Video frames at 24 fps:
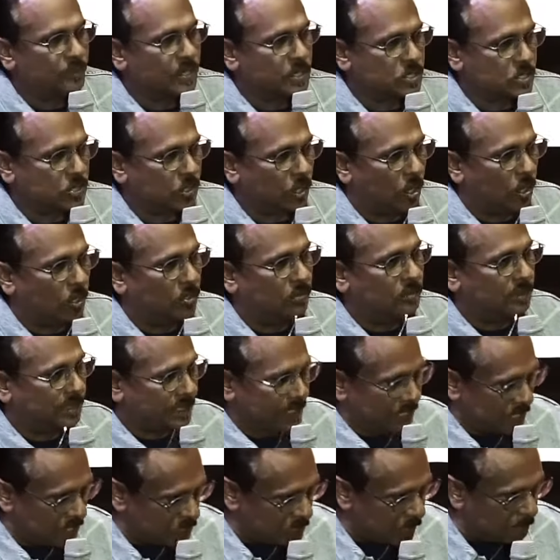the stone.
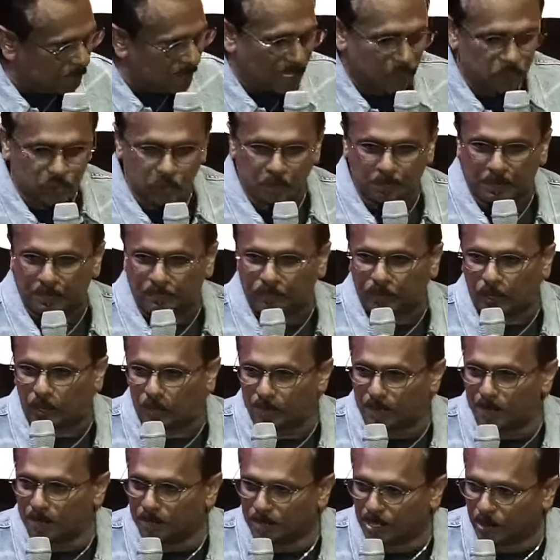He's about to perform
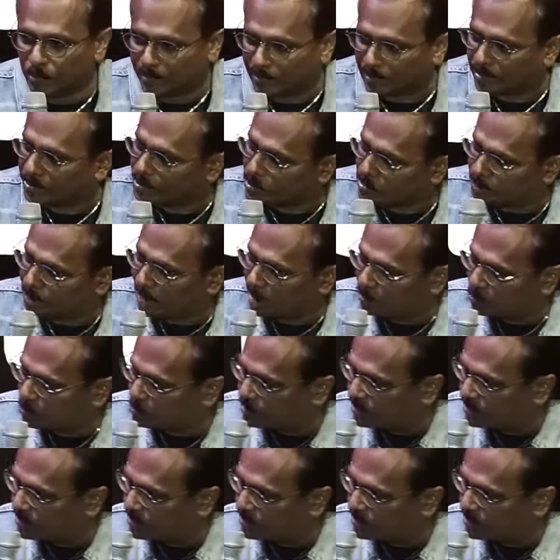a miracle. He's about to